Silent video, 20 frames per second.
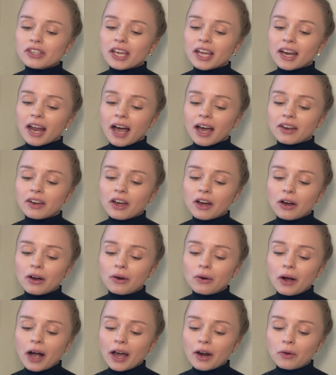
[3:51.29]
And I know
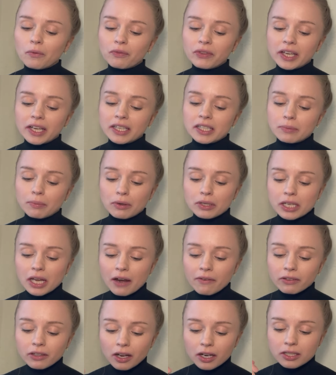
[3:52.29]
I don't think it's supposed to
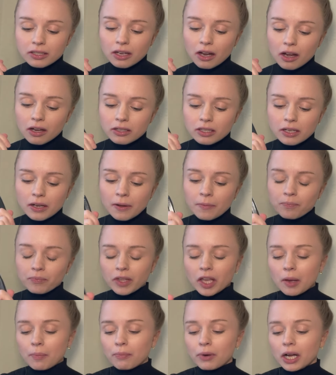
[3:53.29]
have a lot of sauce,
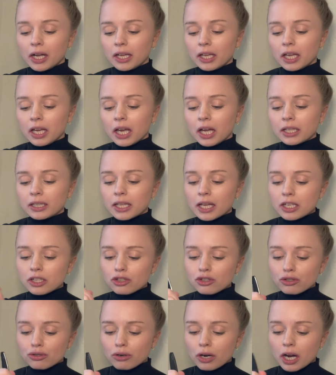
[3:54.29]
but let's
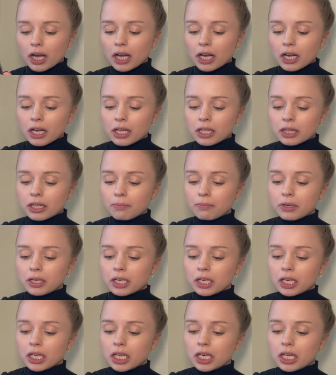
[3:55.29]
try the
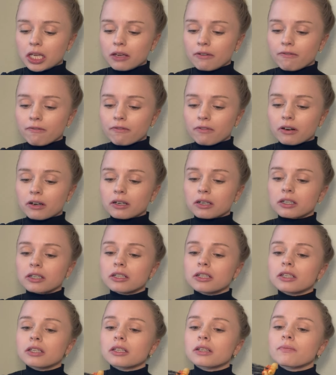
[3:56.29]
panini
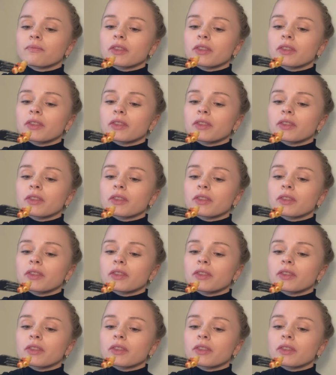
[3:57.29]
first.